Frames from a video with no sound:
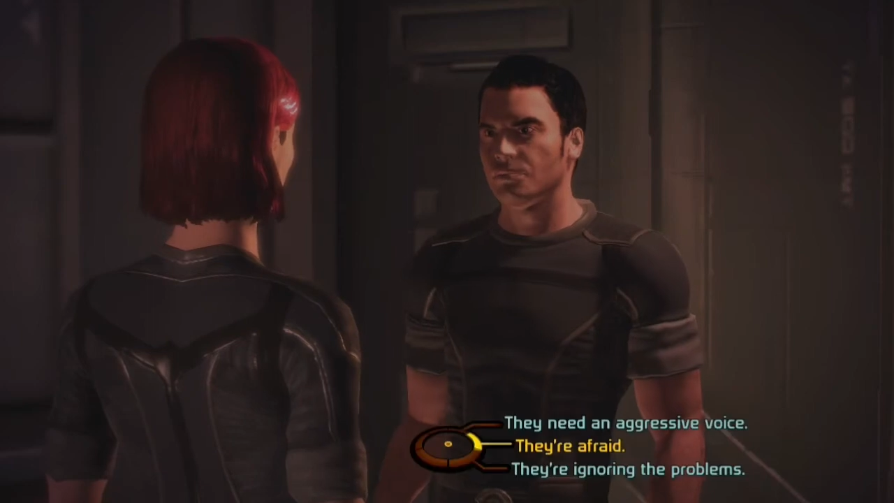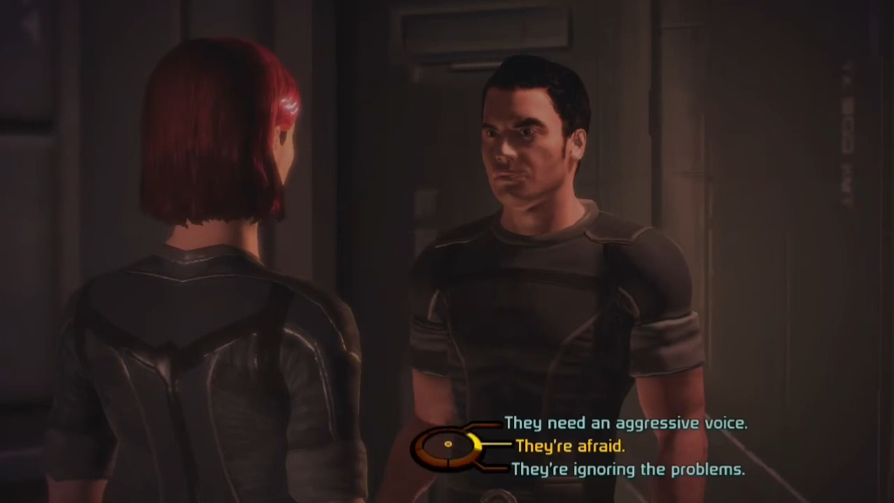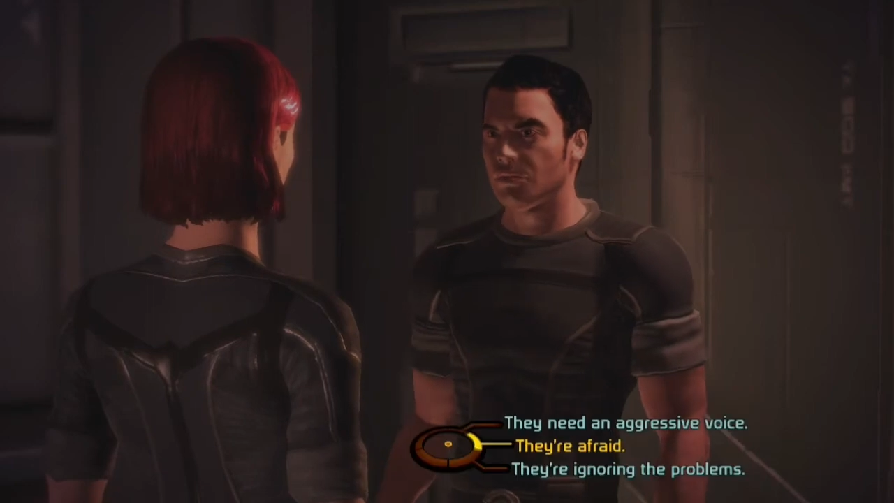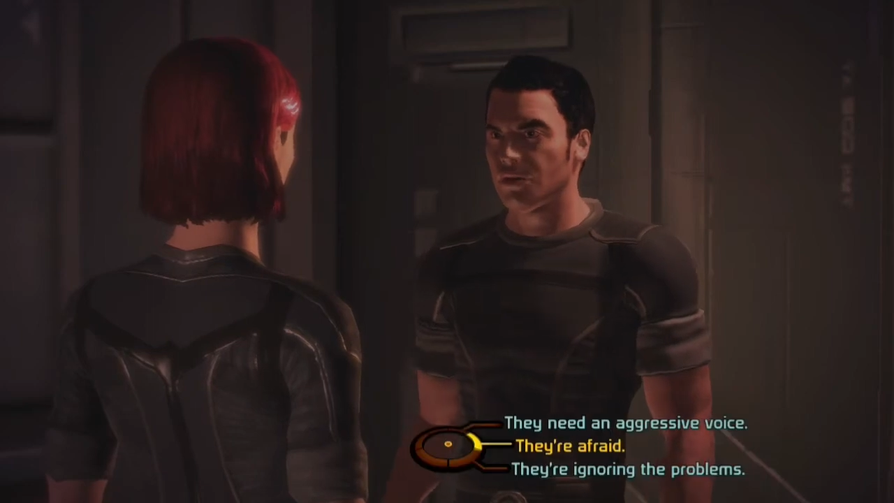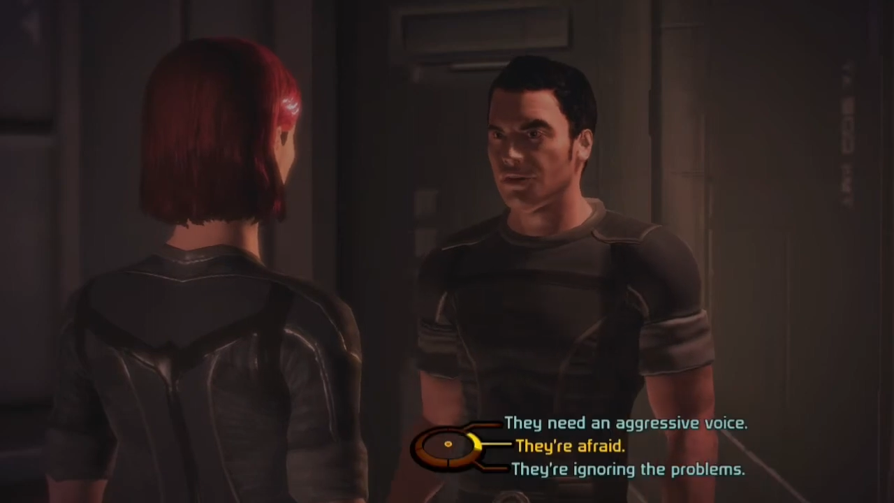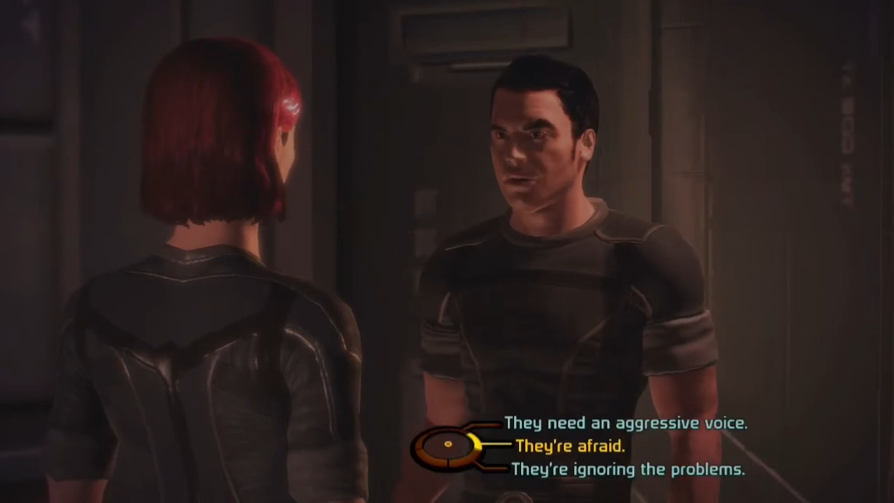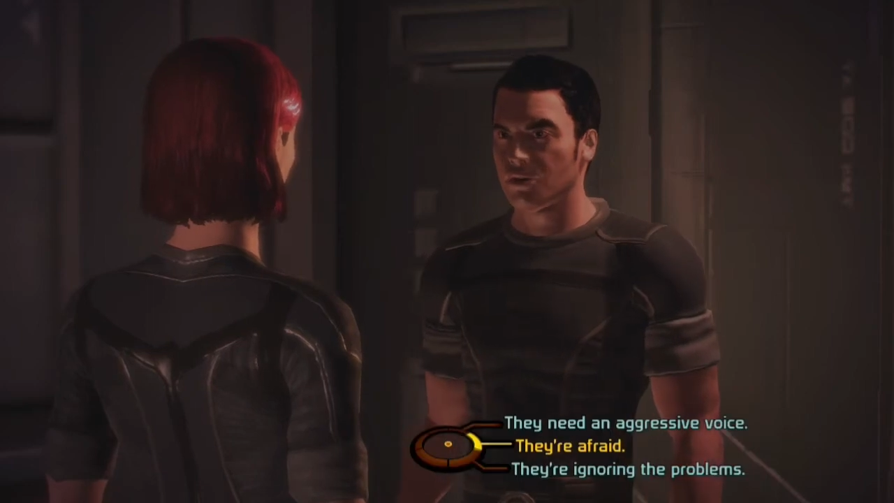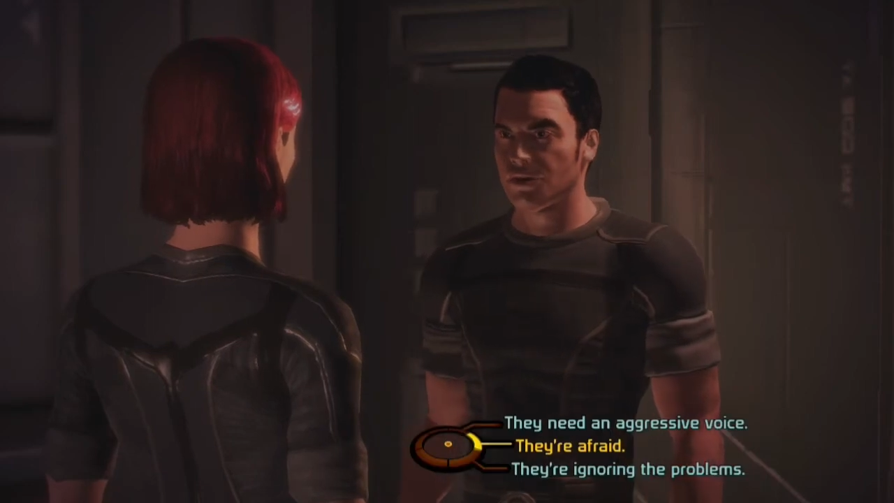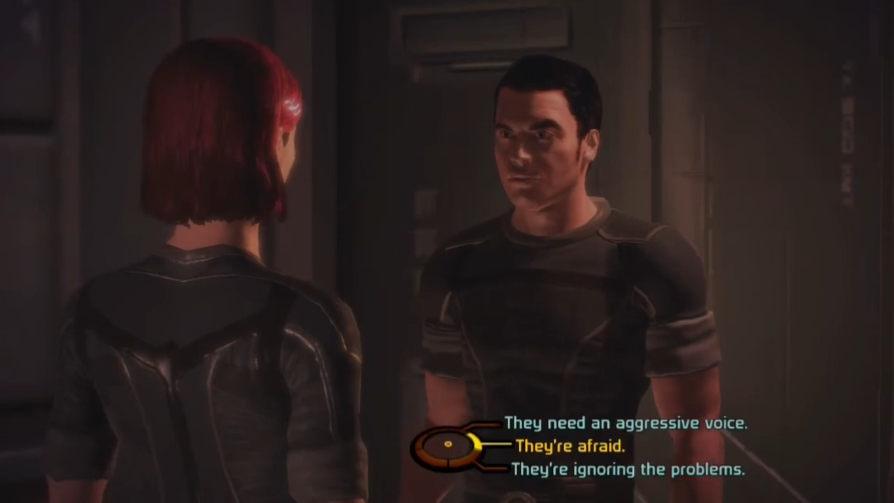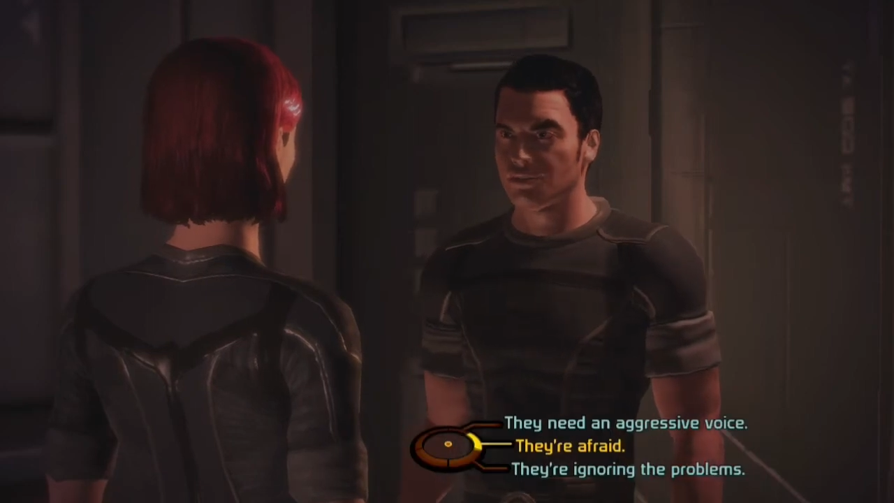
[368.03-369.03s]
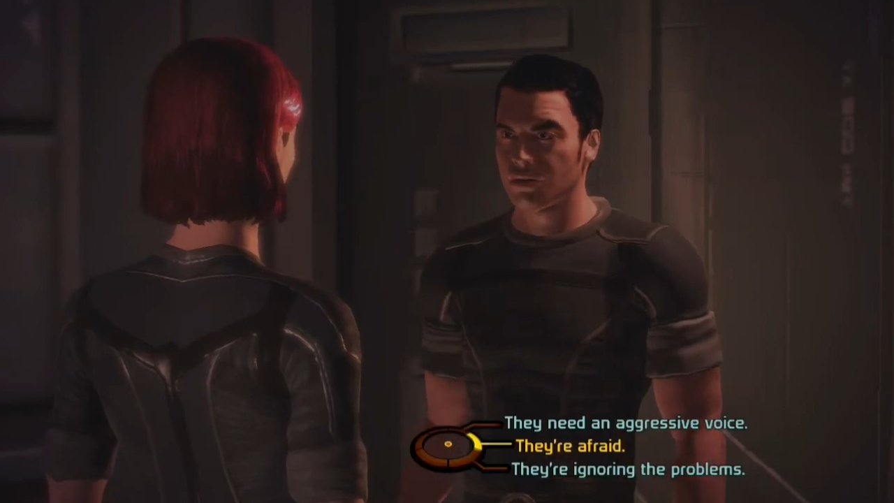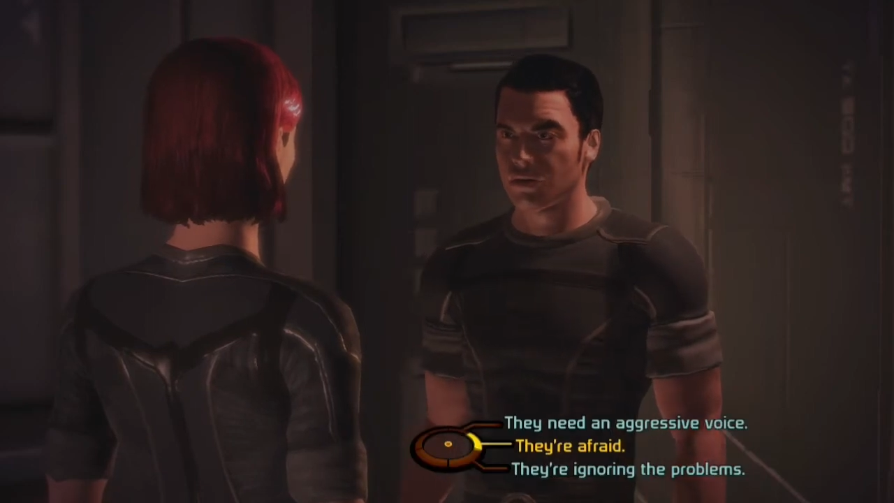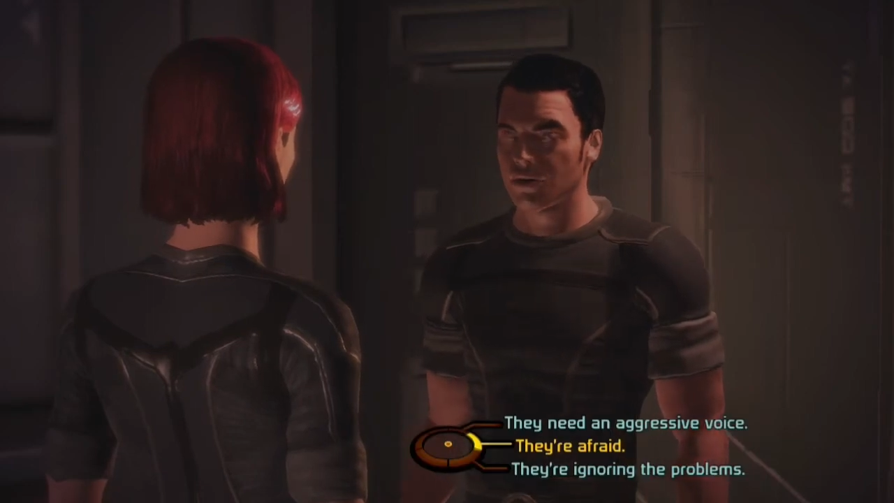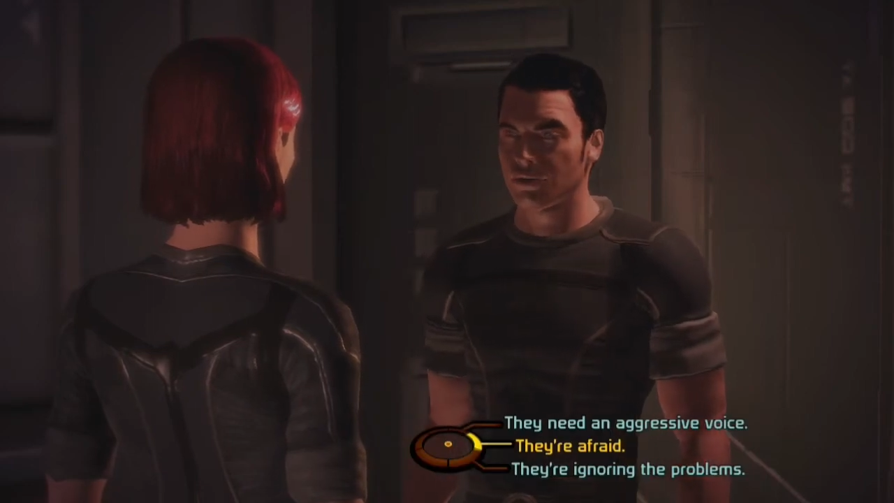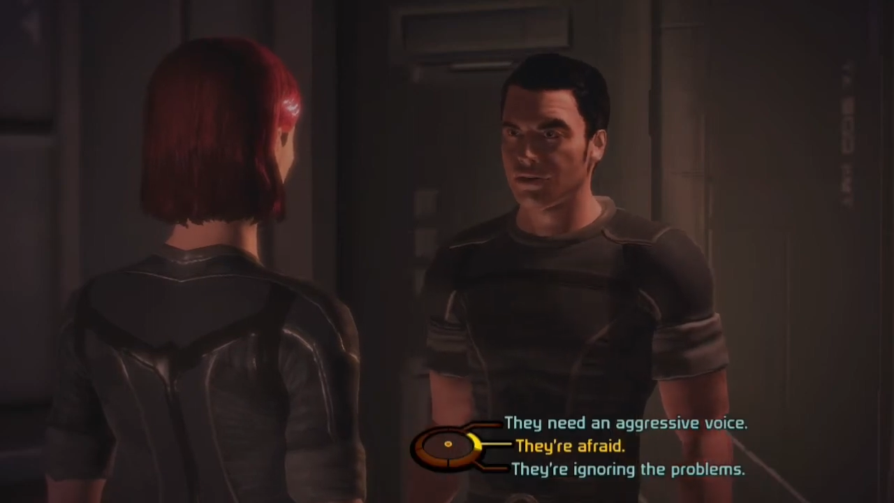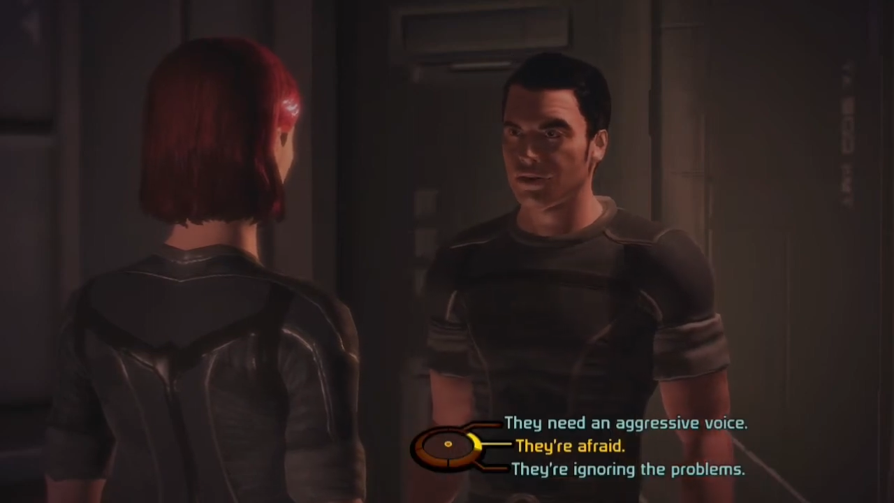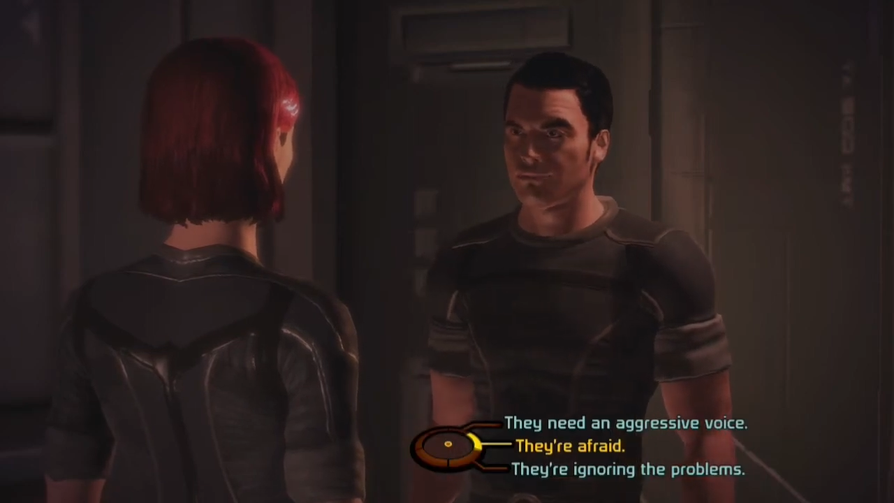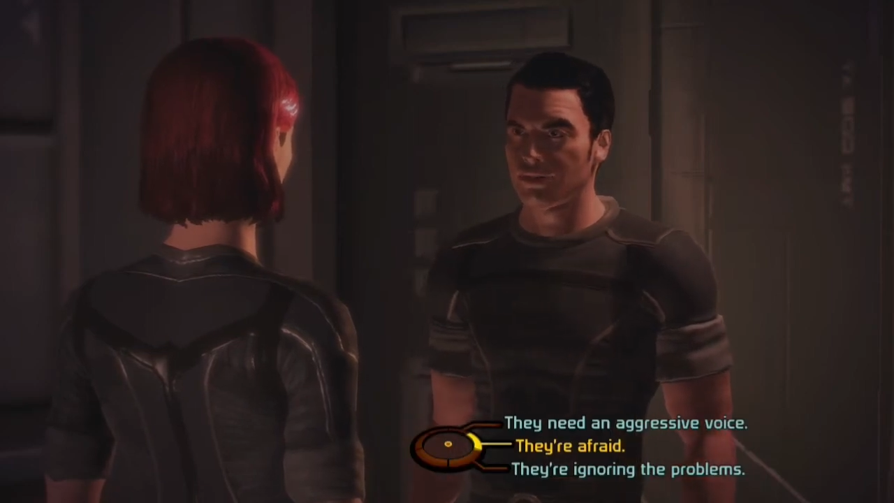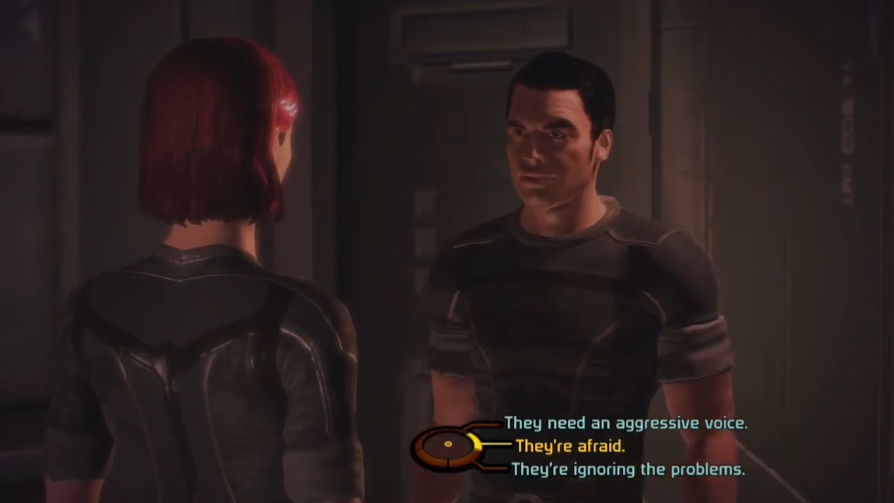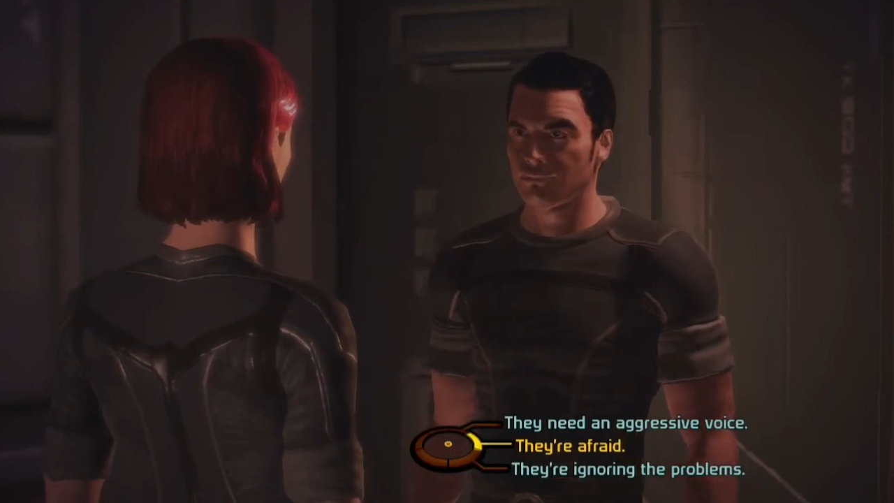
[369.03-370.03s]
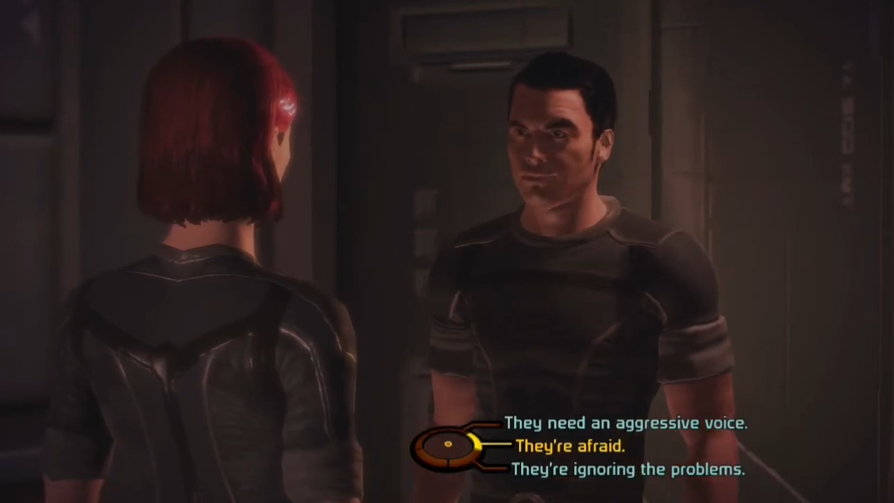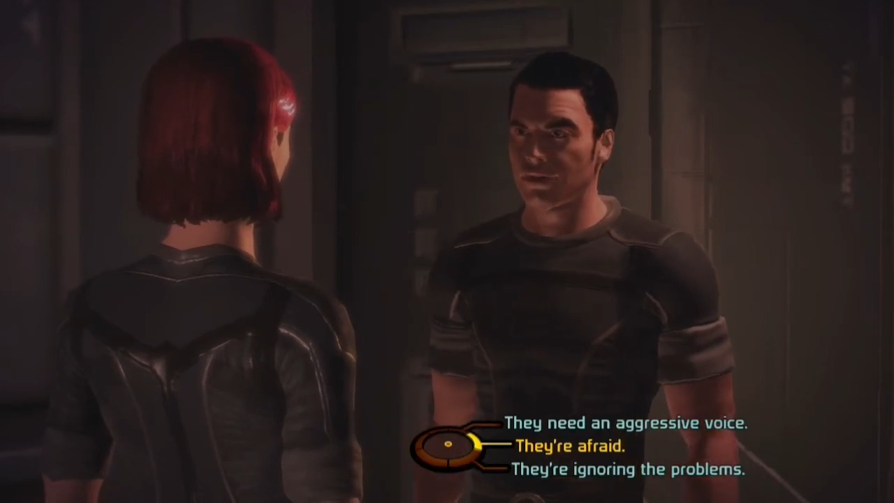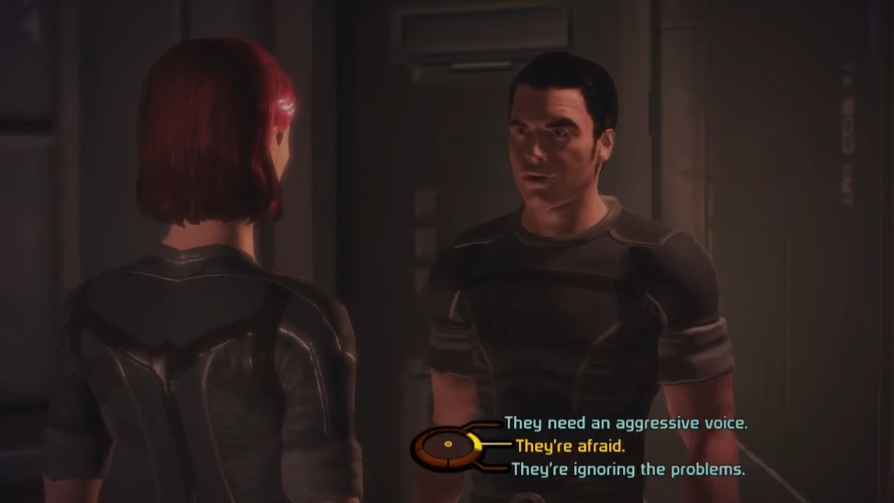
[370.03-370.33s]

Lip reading: I know I was paralyzed after Jump Zero.